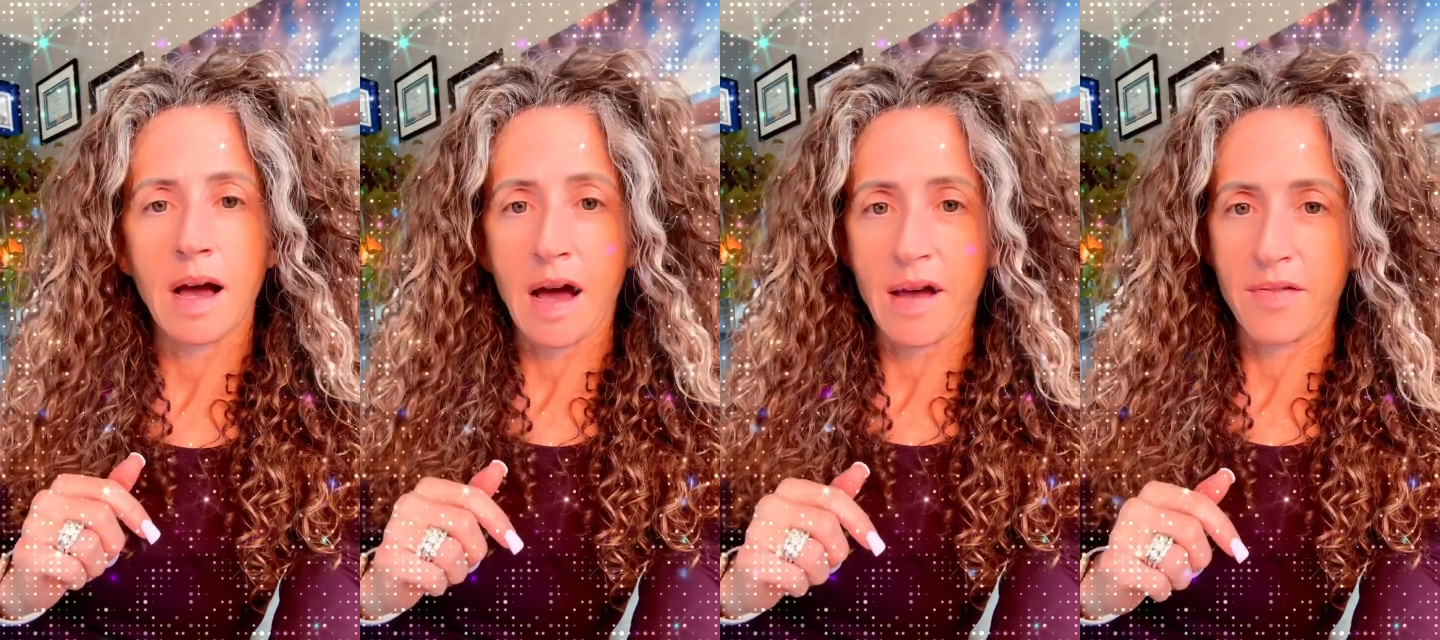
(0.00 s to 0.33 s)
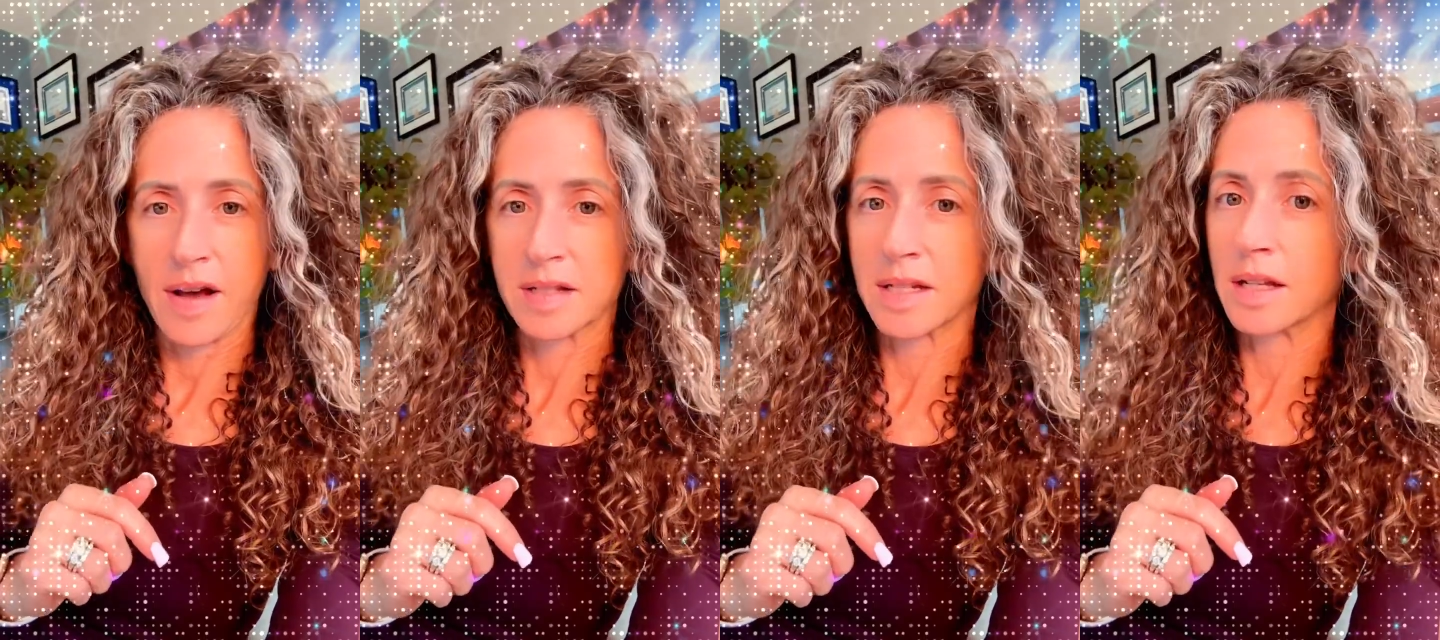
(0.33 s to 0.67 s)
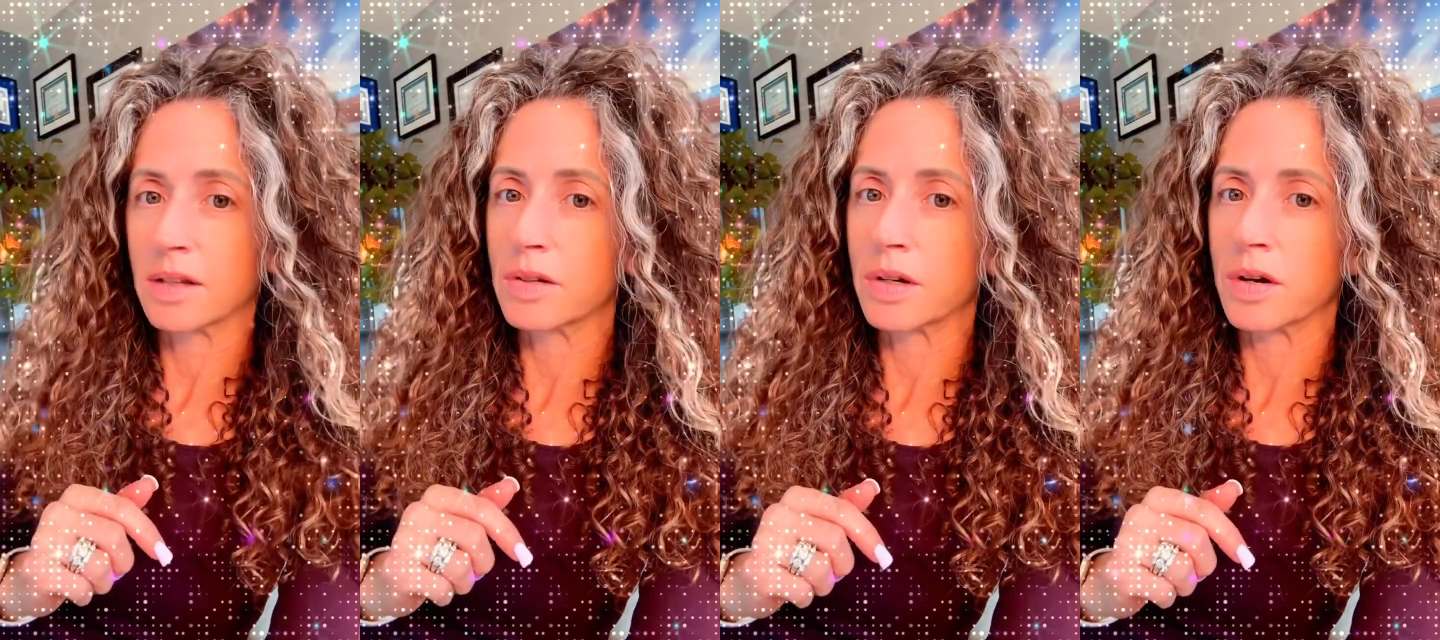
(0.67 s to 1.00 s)
high fasting
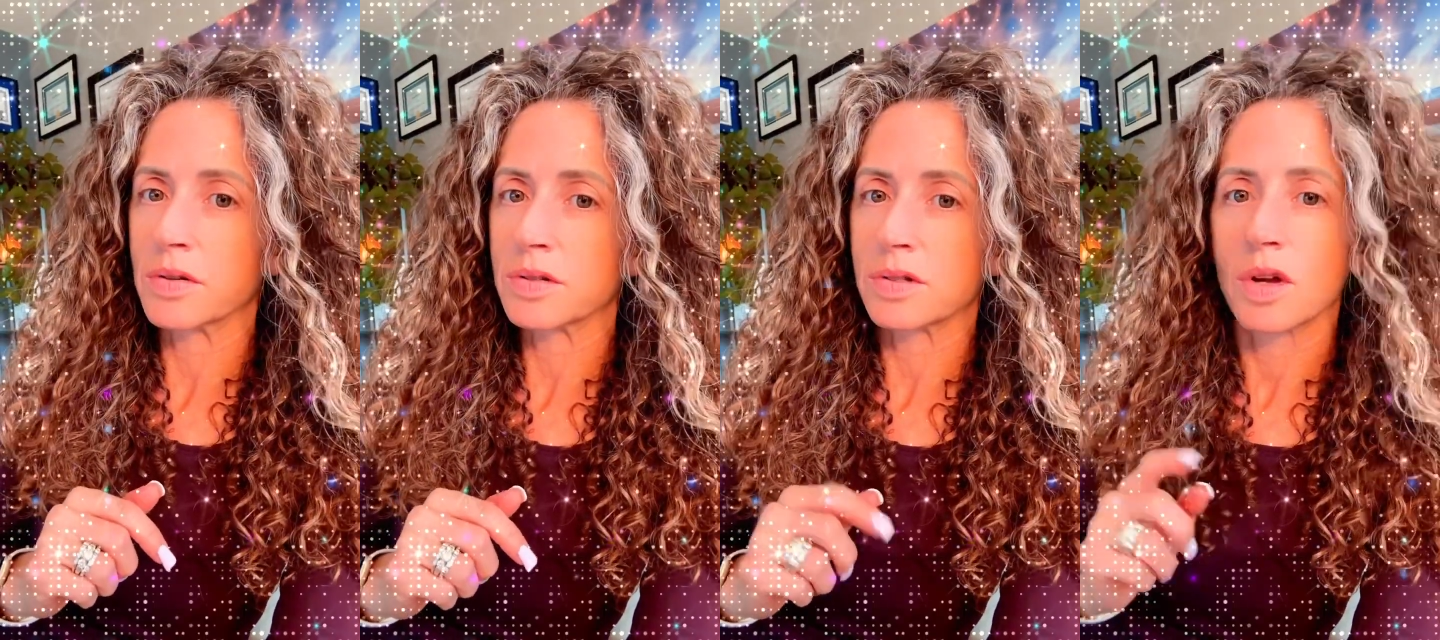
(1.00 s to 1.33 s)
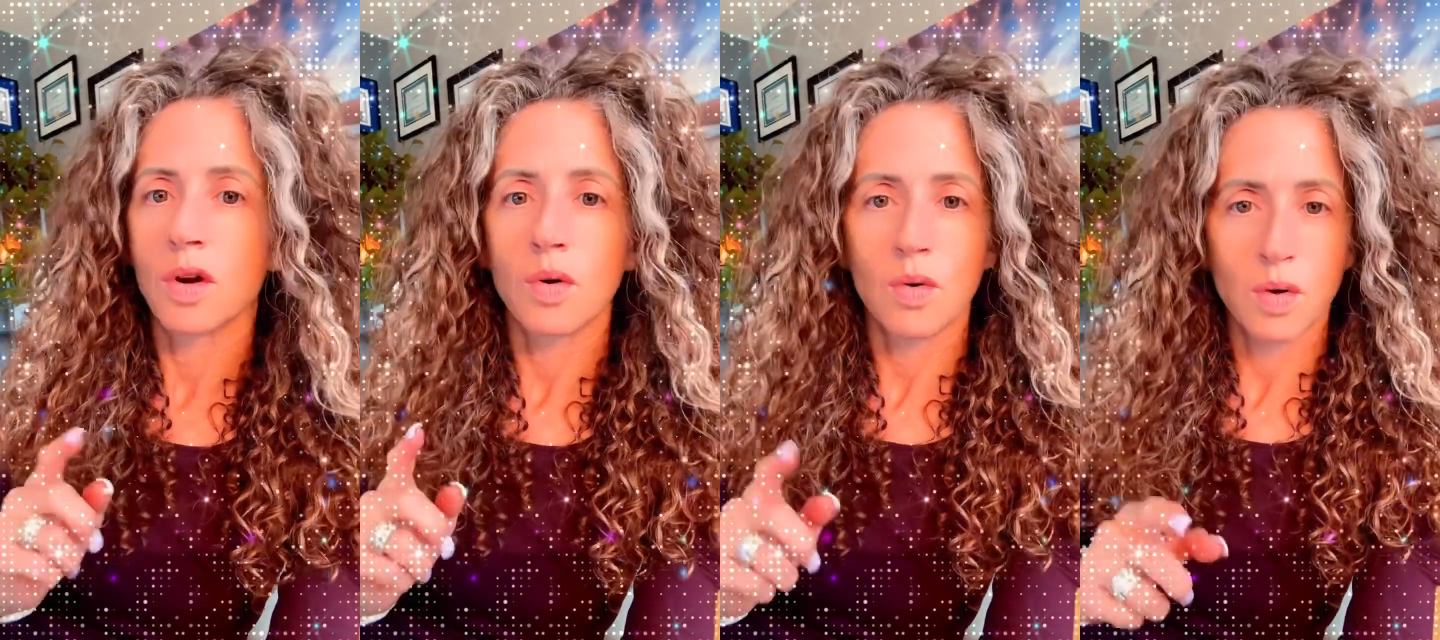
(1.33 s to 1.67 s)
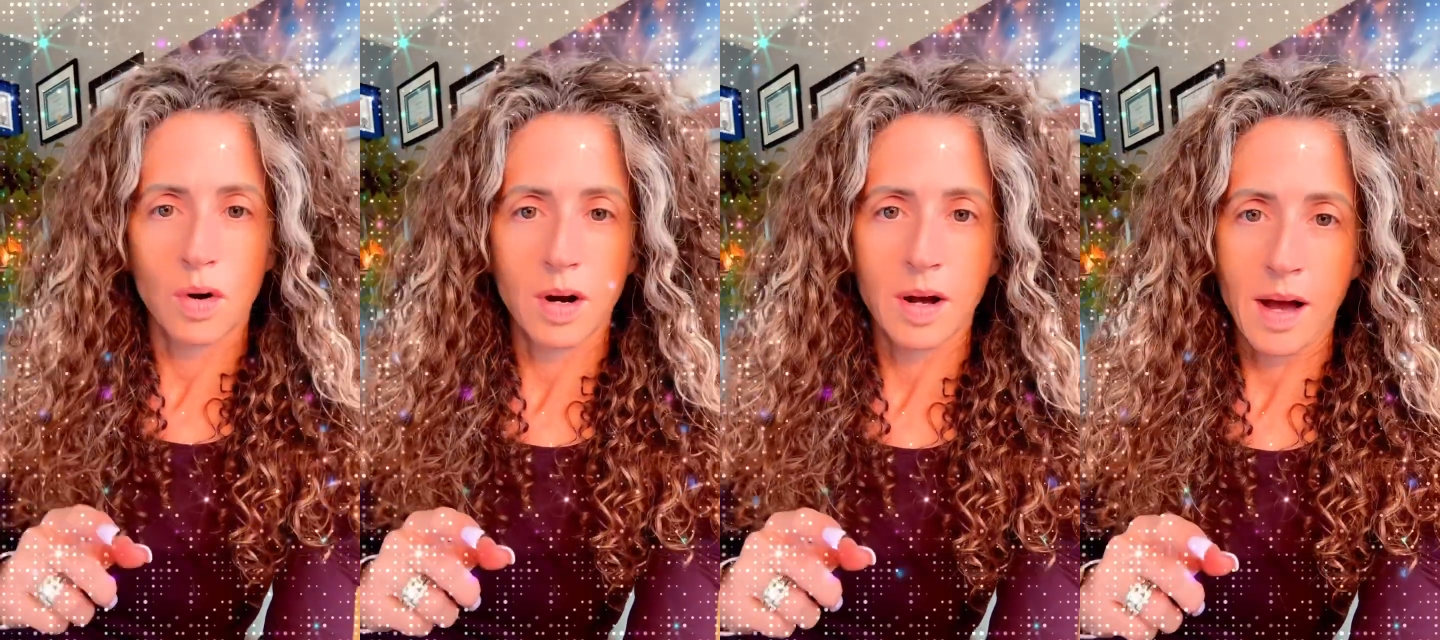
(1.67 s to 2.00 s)
glucose
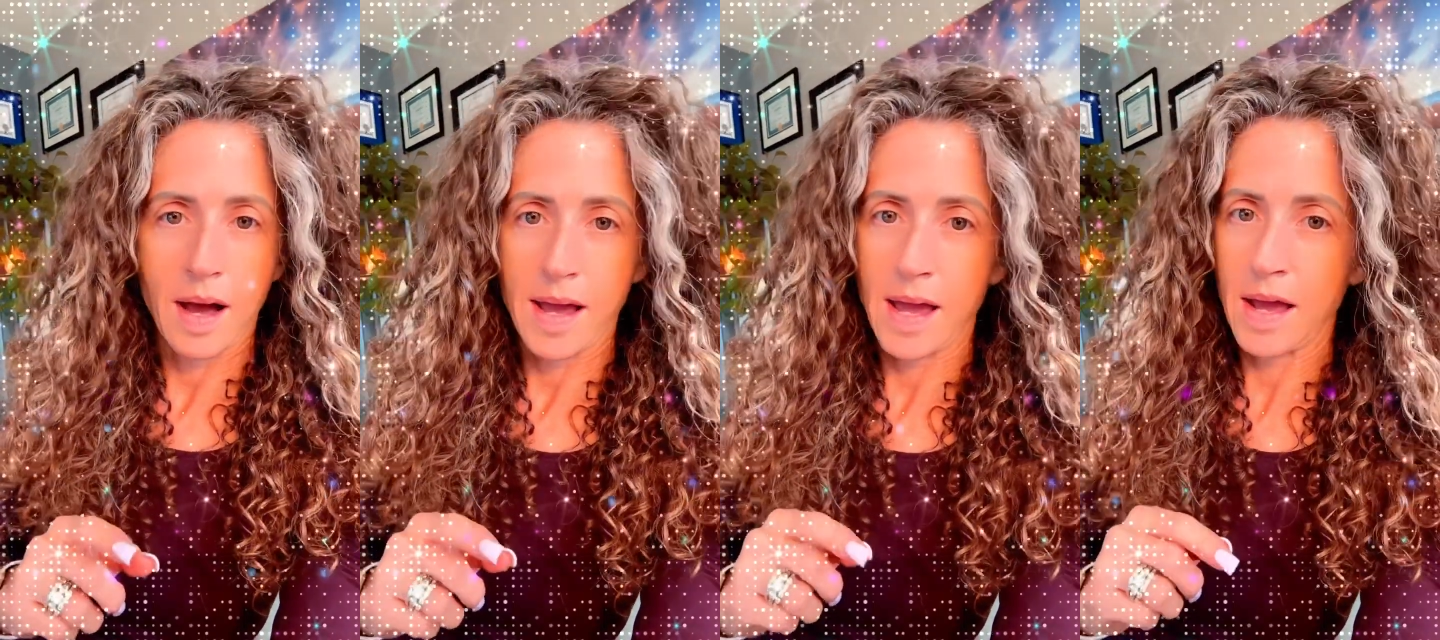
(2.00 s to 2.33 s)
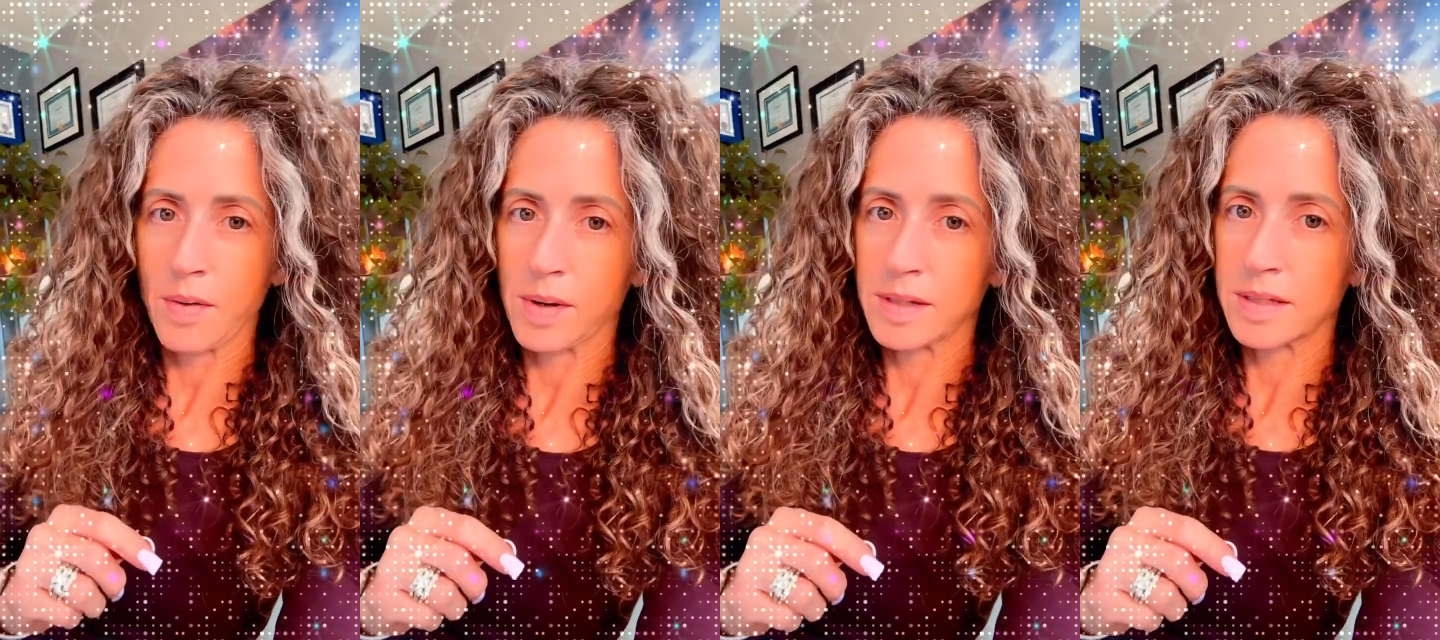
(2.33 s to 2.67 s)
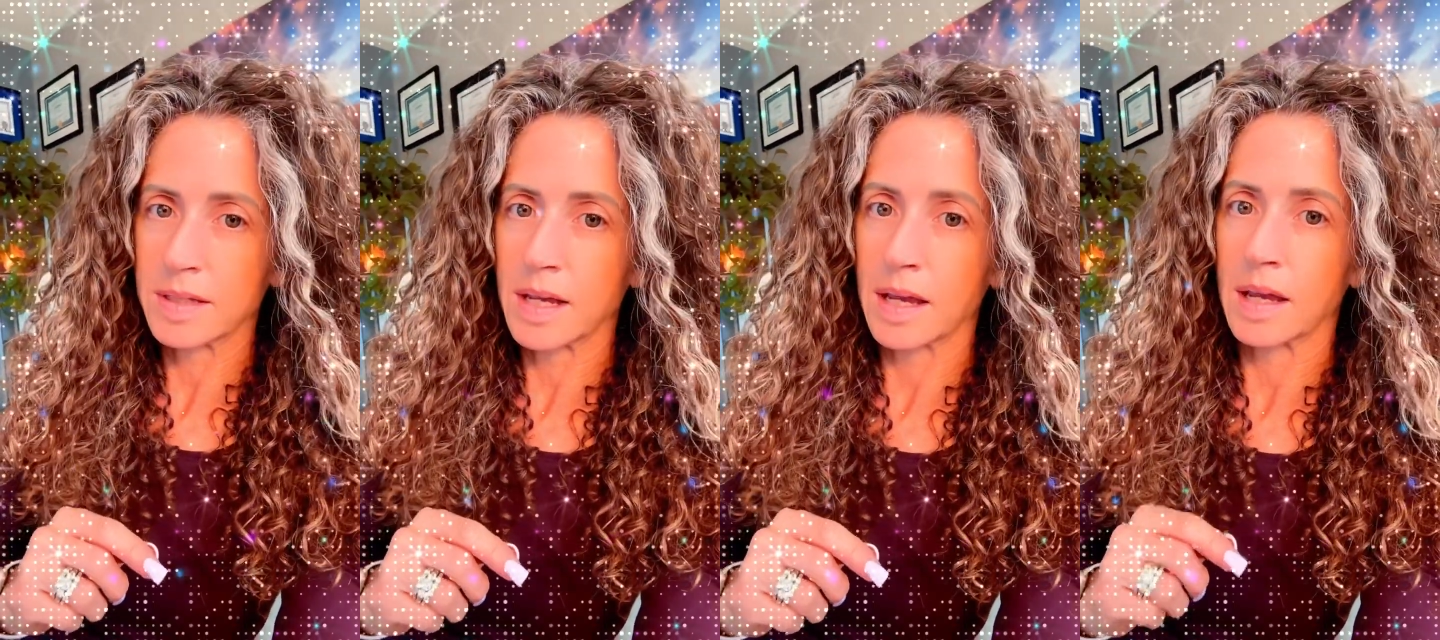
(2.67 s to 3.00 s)
or high
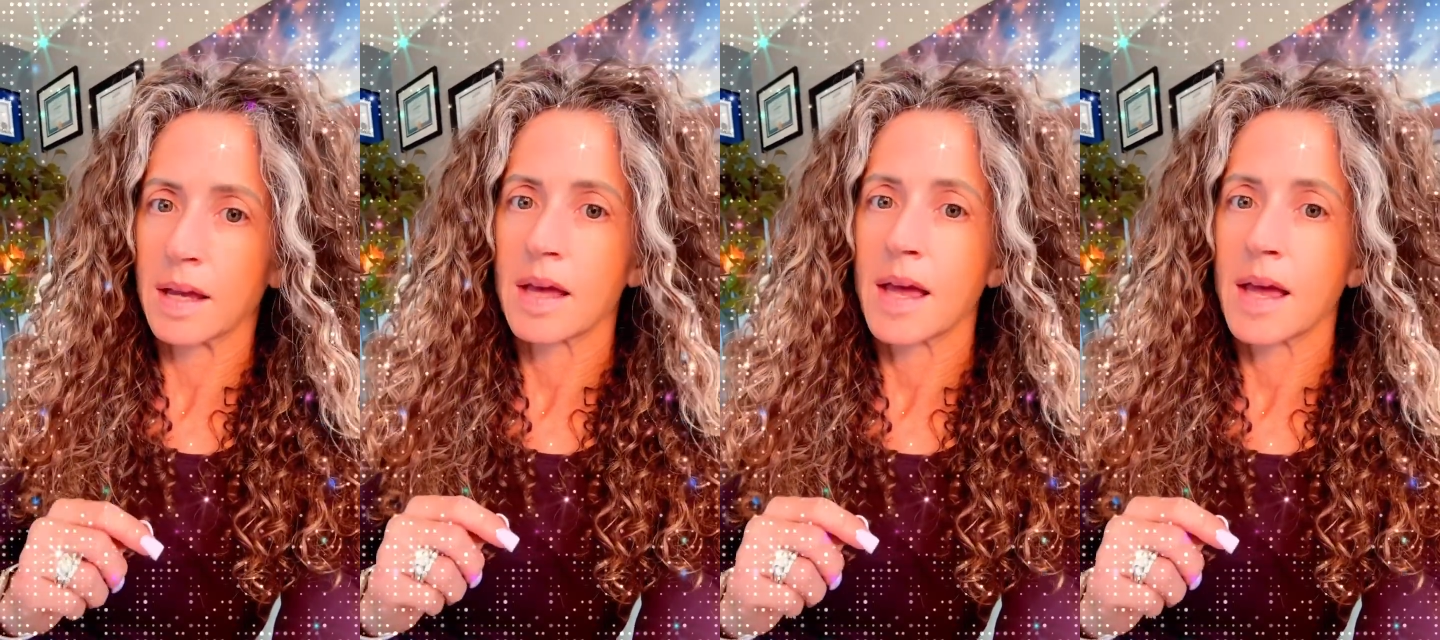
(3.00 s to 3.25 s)
A1C,